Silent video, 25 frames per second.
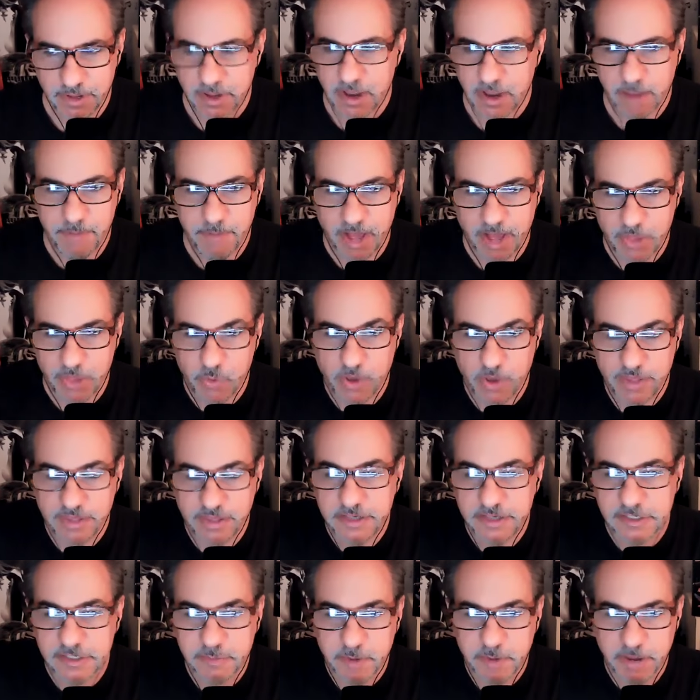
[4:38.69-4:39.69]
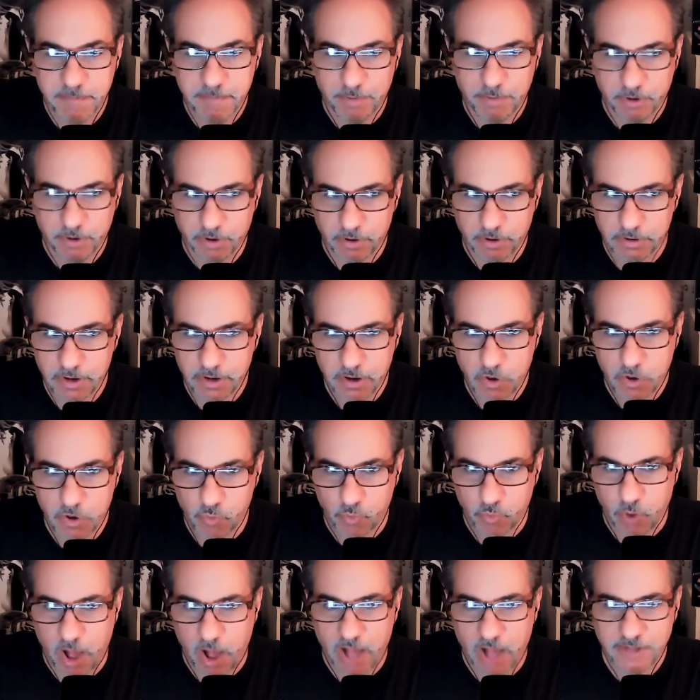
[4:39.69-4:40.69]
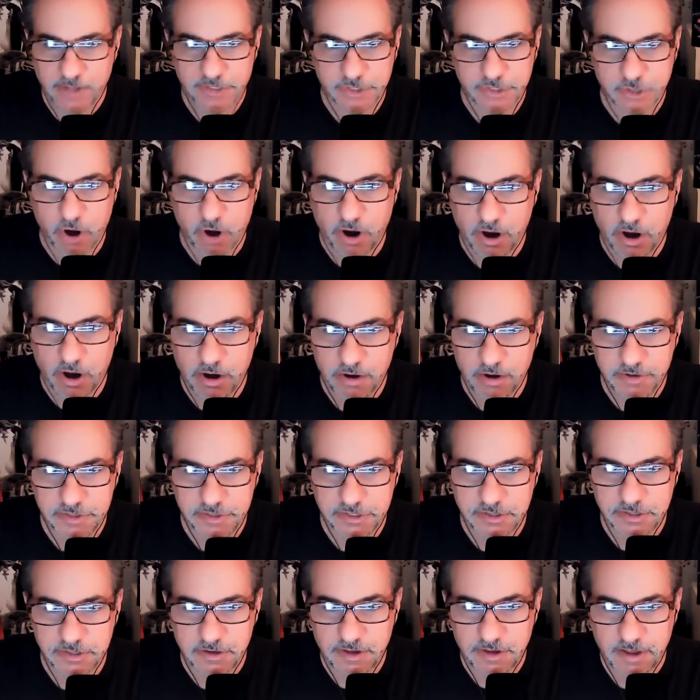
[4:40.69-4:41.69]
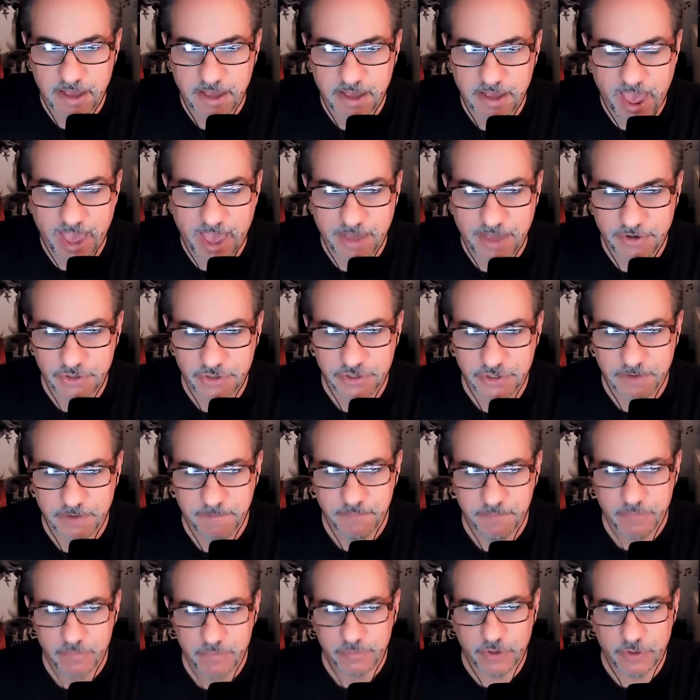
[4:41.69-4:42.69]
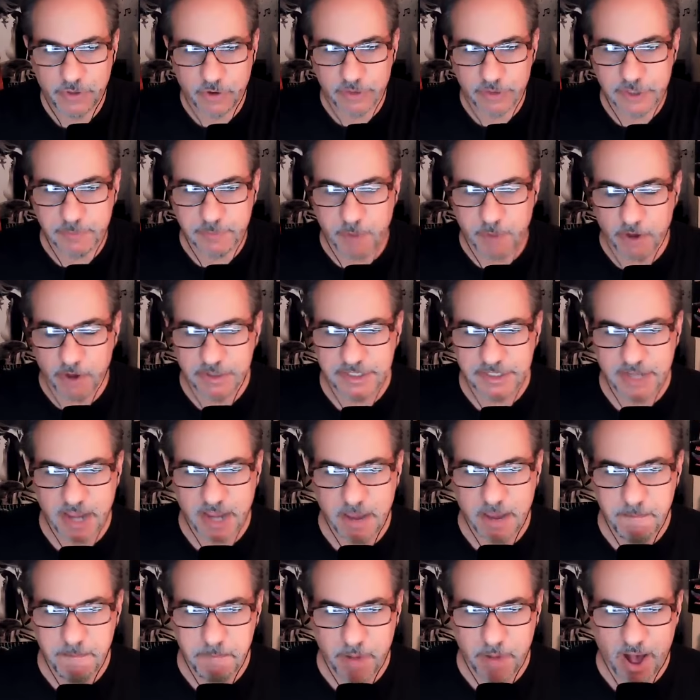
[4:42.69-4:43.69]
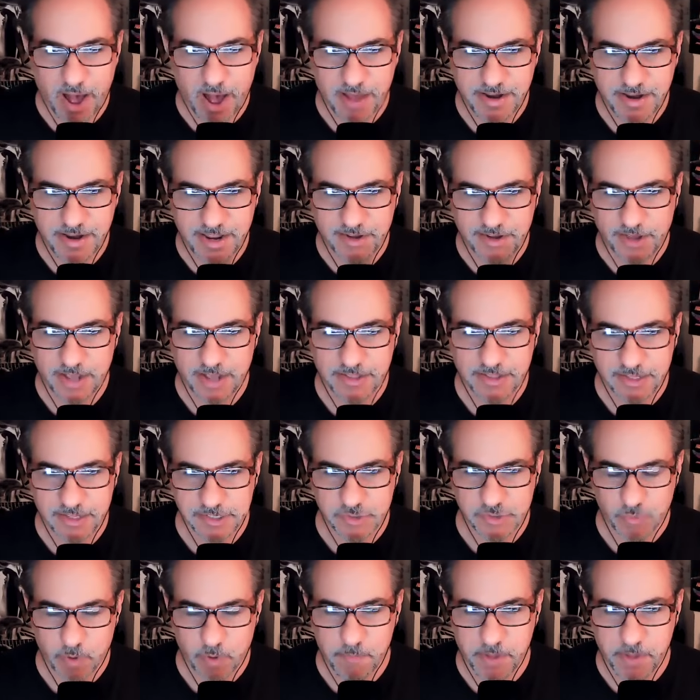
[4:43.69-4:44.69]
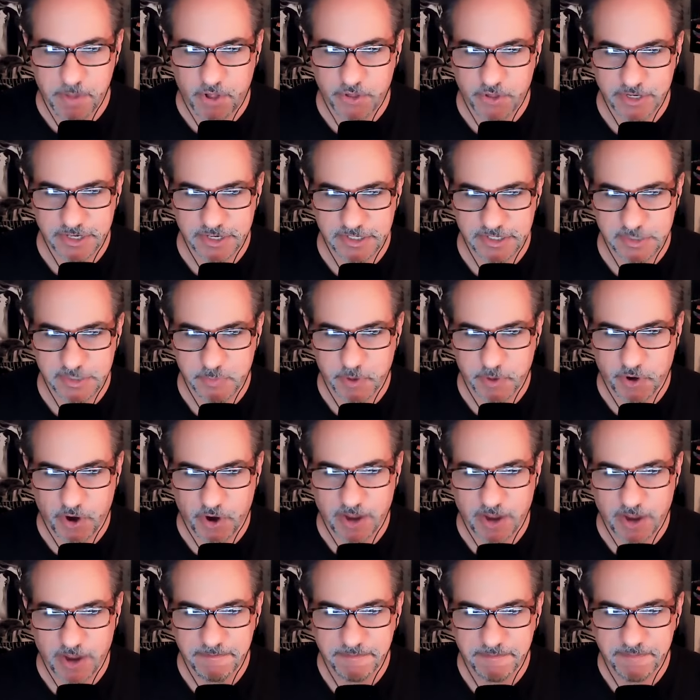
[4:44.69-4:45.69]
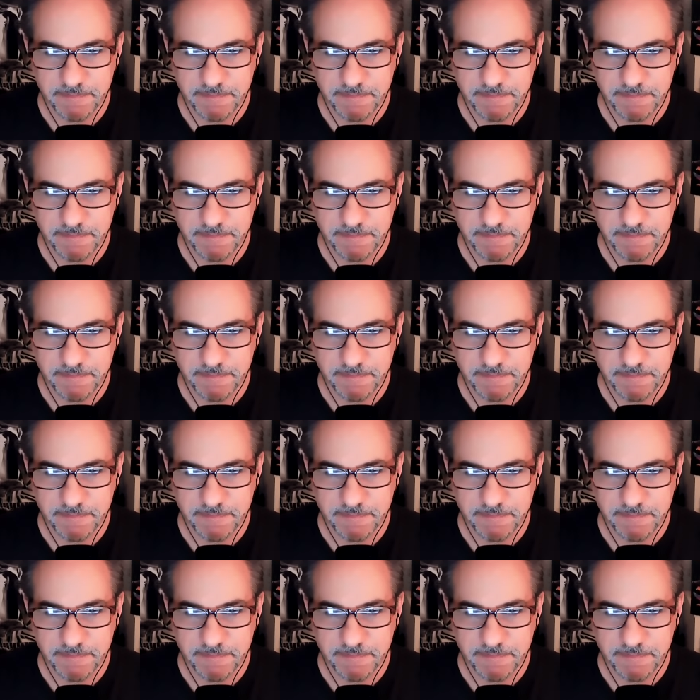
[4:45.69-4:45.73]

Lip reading: And by the way, these people are rock stars, and they're supposed to embody like this rebellious spirit,